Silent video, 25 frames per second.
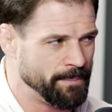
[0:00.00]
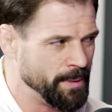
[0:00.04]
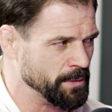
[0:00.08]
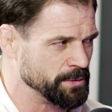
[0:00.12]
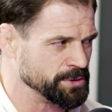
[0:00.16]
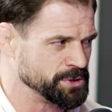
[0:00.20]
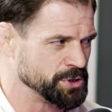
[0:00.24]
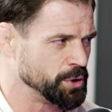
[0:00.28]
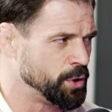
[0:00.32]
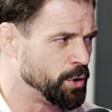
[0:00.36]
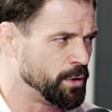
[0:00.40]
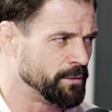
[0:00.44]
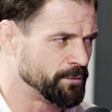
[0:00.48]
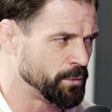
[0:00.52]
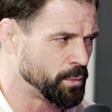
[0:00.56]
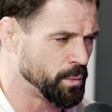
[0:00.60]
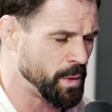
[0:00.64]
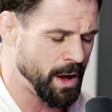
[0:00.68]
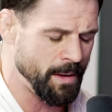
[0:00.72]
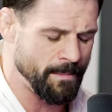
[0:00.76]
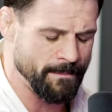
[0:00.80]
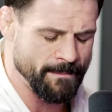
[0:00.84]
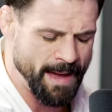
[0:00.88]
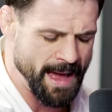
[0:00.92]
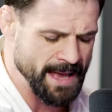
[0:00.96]
Right. I was an
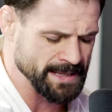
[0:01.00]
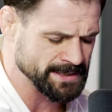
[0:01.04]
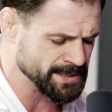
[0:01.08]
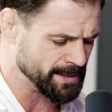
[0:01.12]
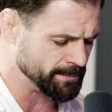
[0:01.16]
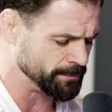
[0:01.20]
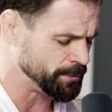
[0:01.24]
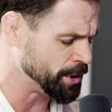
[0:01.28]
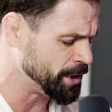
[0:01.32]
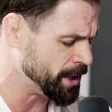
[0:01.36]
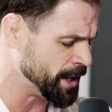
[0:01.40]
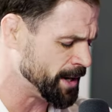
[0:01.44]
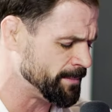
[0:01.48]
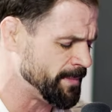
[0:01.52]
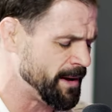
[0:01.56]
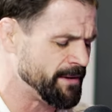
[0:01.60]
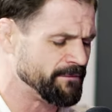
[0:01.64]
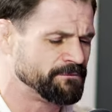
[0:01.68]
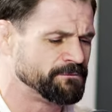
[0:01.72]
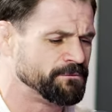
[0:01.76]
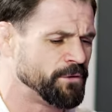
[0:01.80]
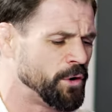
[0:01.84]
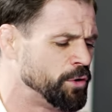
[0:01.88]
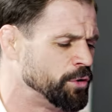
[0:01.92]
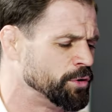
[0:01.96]
overwhelmed mess. I'm looking at my
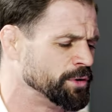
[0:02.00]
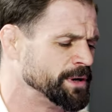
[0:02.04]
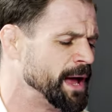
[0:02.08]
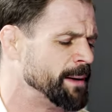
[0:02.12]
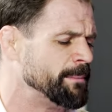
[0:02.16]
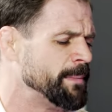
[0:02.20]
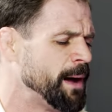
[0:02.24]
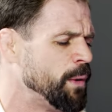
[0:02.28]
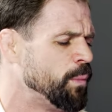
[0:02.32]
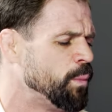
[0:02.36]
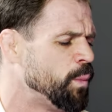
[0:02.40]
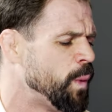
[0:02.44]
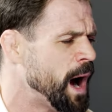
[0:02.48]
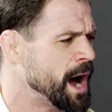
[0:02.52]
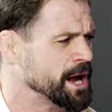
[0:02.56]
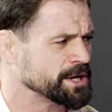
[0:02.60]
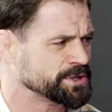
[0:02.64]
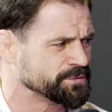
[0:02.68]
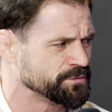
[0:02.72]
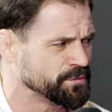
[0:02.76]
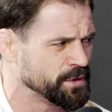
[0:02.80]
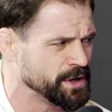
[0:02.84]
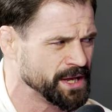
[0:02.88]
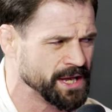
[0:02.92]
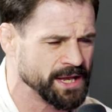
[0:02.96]
phone. Now my
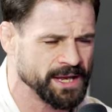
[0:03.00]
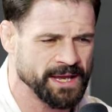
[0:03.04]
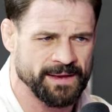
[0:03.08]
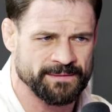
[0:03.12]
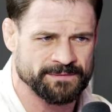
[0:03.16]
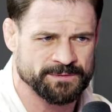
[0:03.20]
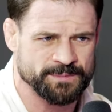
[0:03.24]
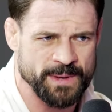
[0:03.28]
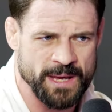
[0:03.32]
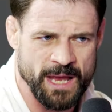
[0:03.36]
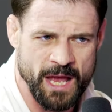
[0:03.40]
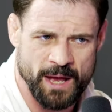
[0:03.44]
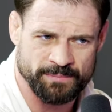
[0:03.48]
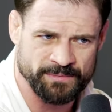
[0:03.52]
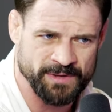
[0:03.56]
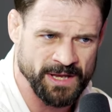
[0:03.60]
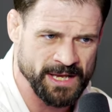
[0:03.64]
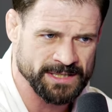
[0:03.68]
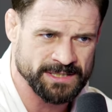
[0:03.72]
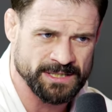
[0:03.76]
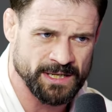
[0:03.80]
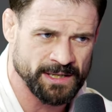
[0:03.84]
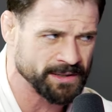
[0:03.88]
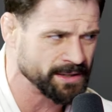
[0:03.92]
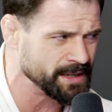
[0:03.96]
watch freaking gives me
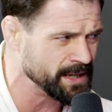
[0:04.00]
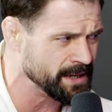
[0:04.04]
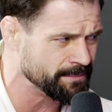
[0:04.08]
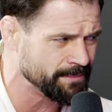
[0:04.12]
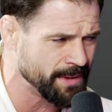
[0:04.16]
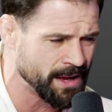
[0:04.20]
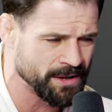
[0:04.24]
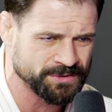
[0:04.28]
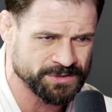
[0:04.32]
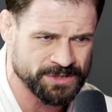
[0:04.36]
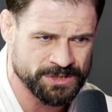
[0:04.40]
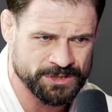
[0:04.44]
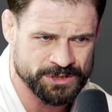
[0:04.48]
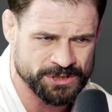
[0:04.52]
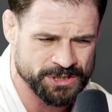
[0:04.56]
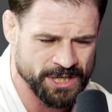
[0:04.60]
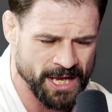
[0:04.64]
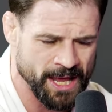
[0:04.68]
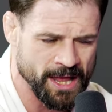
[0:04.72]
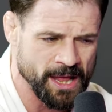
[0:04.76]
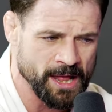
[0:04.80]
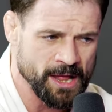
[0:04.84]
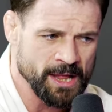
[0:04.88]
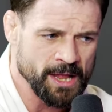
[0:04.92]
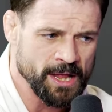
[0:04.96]
updates on emails and
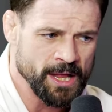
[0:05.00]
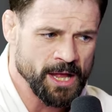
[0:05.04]
shit.